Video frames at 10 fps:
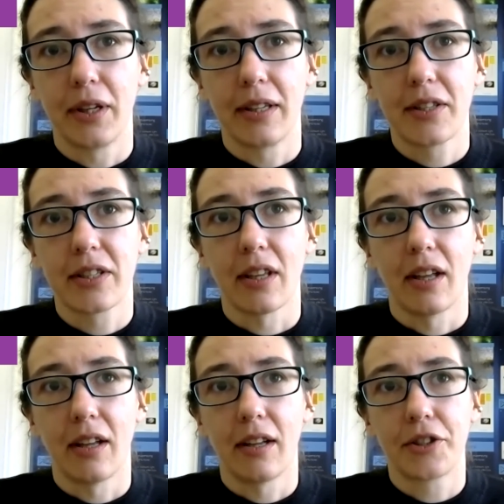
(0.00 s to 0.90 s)
that
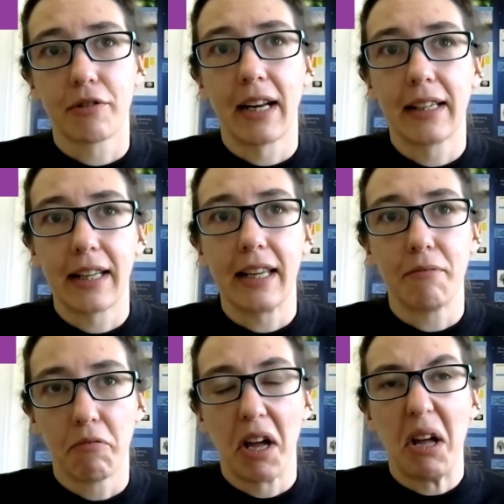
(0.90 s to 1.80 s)
are
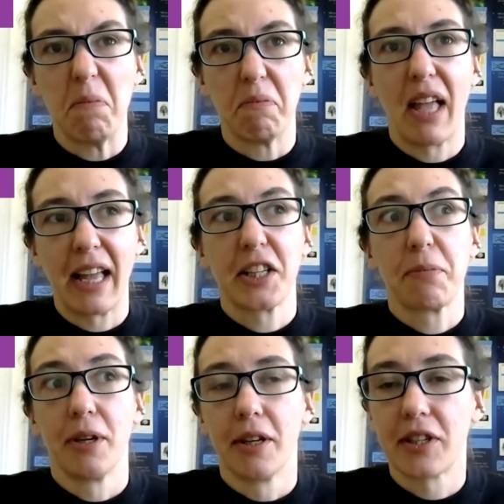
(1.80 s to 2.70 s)
directly
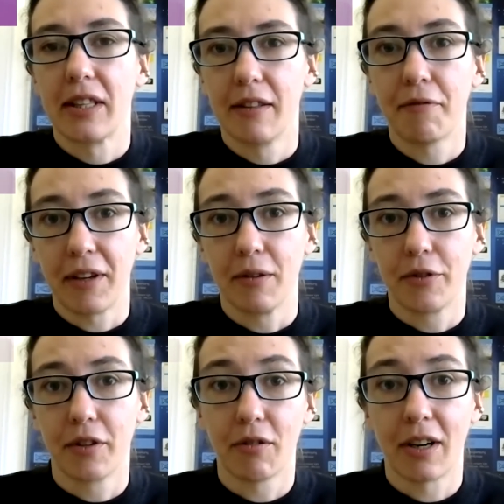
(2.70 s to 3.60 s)
experts in the field
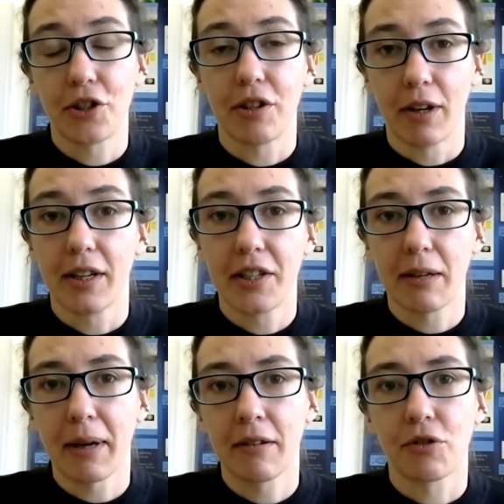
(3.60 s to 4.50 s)
that you're actually writing
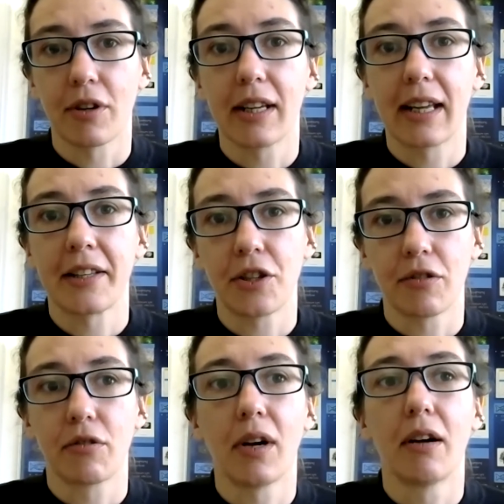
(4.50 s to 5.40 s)
about, trying to get a
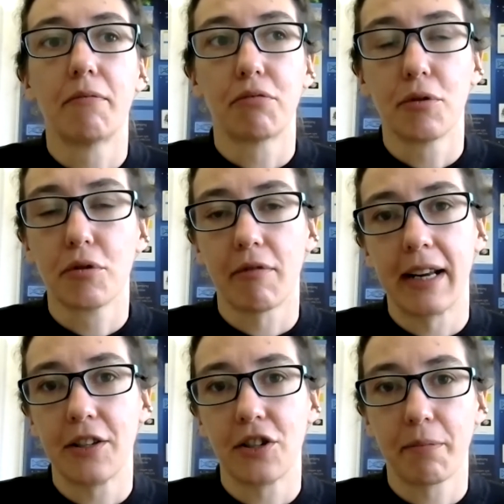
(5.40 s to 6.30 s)
sort of quite a broad
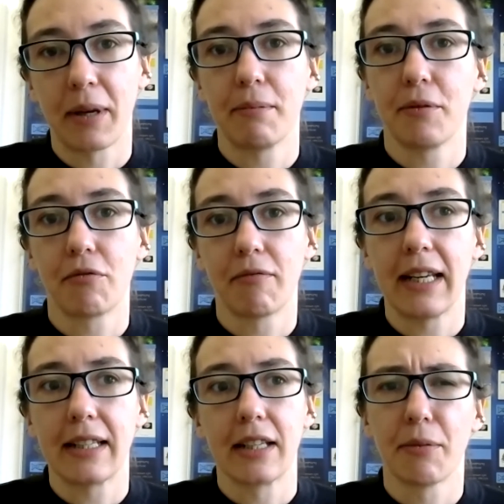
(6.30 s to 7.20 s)
range of people to
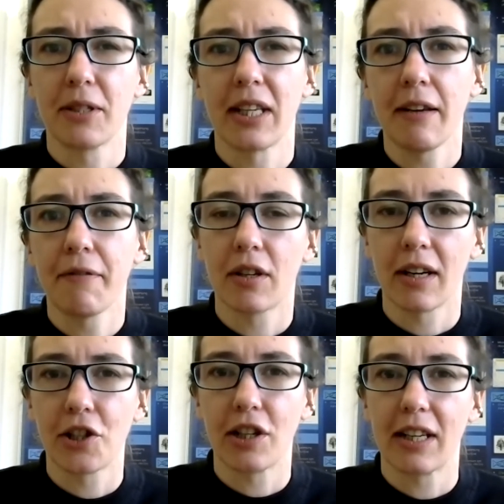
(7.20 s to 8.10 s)
read it. So see if you can
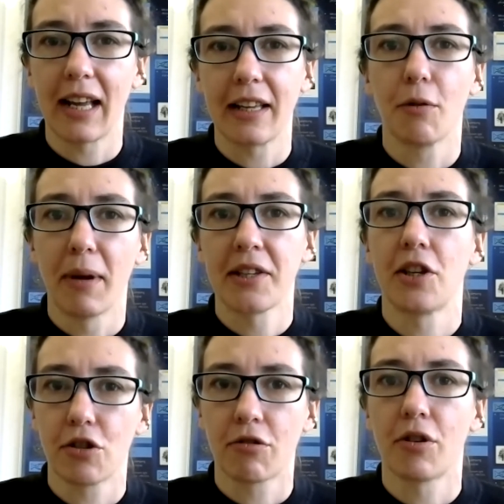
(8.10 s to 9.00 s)
actually get your
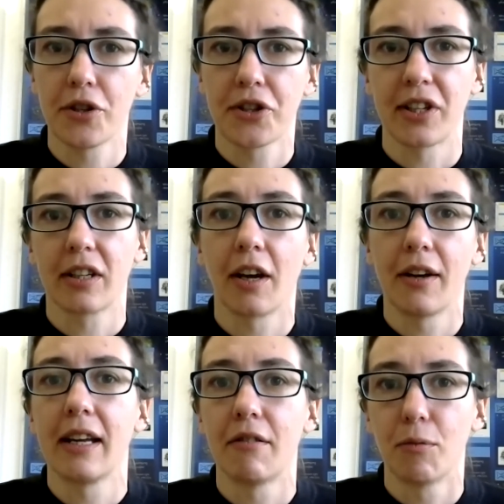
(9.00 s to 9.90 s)
message across in a
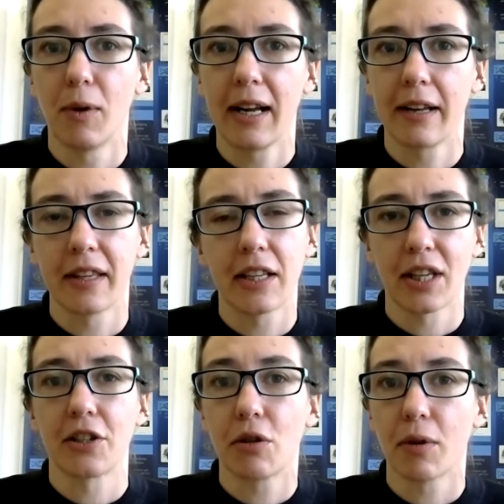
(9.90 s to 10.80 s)
coherent way. I think it's
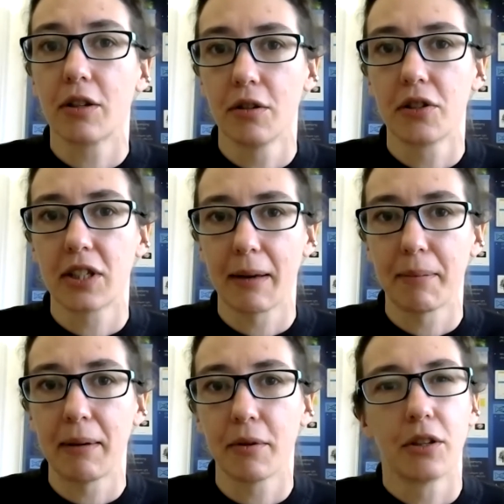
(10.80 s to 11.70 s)
actually quite good to get
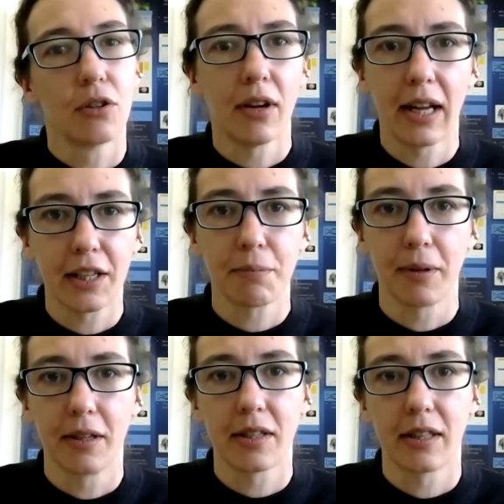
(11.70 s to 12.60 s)
people that are not
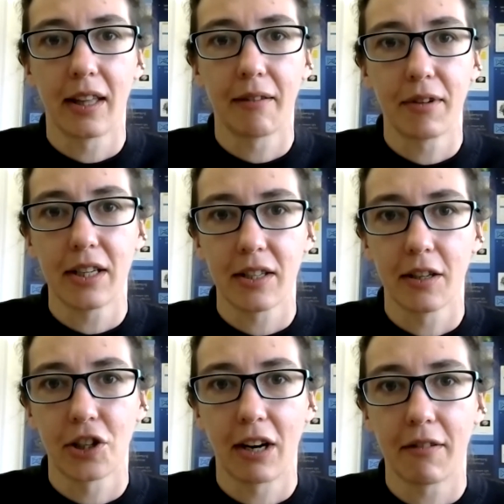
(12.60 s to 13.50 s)
experts in that
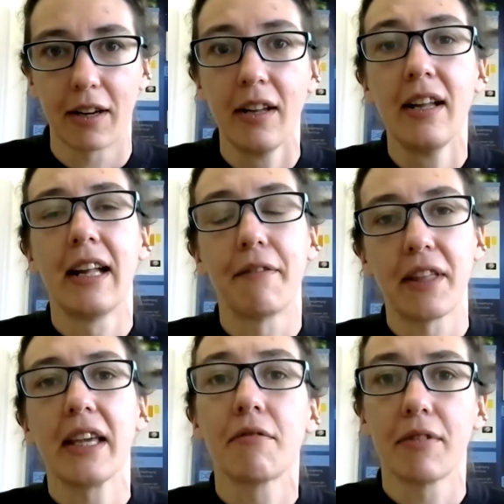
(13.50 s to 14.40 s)
research area. If
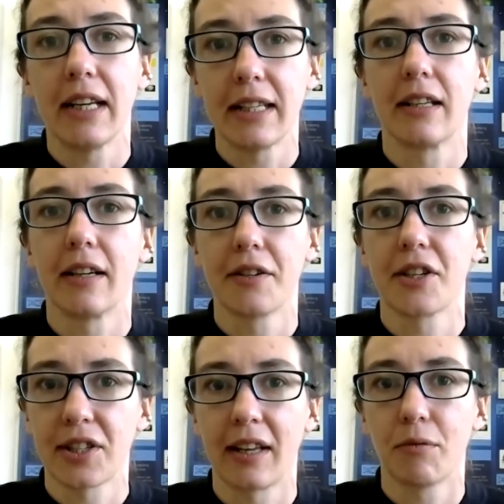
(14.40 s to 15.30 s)
they can read it and
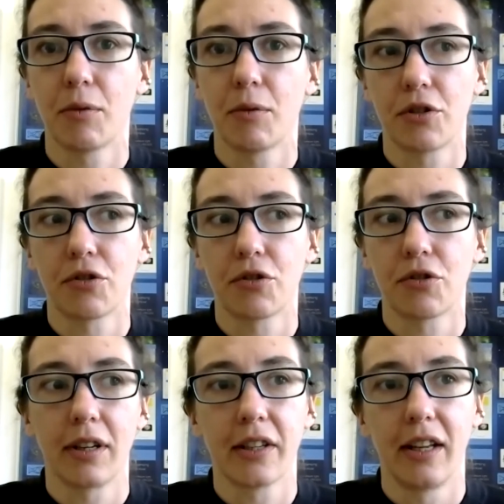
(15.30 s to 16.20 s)
understand what you're
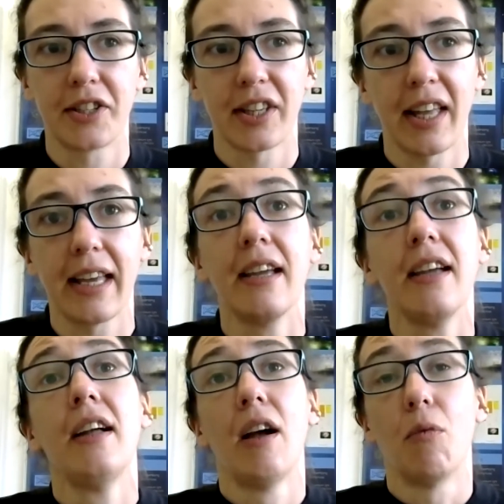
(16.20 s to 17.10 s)
trying to
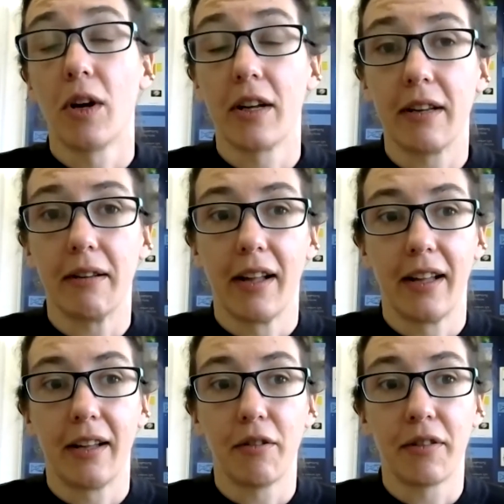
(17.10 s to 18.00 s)
say, why
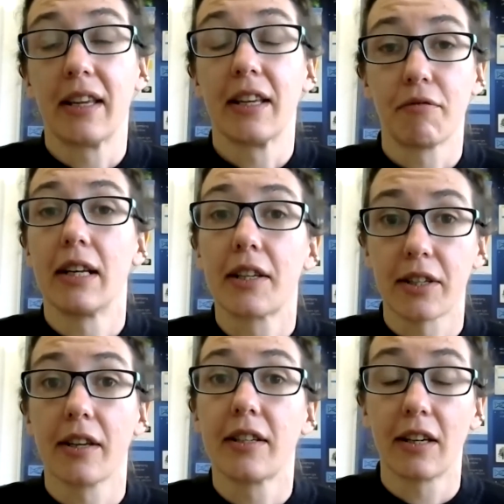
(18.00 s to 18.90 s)
you think it's really
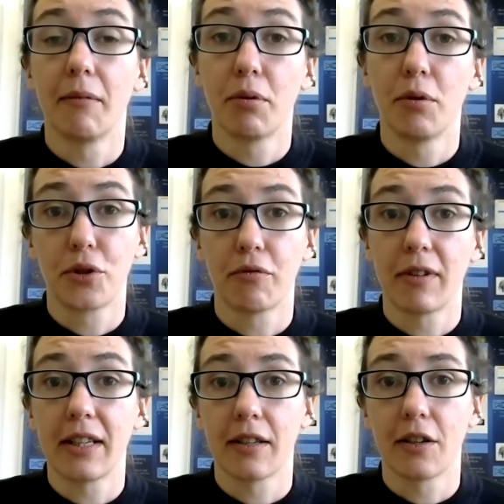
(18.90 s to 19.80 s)
exciting and
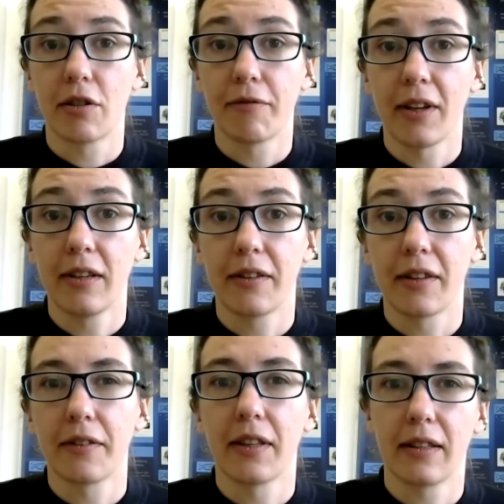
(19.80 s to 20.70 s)
important research to
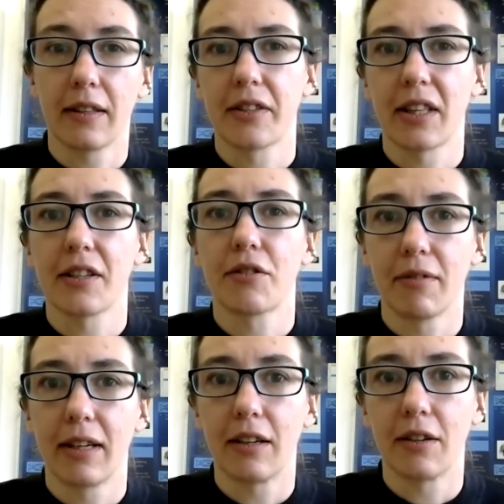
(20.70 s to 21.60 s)
fund, then I think
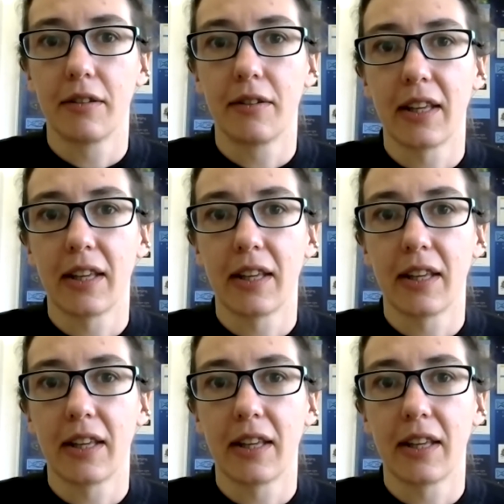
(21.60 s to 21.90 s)
that's a really good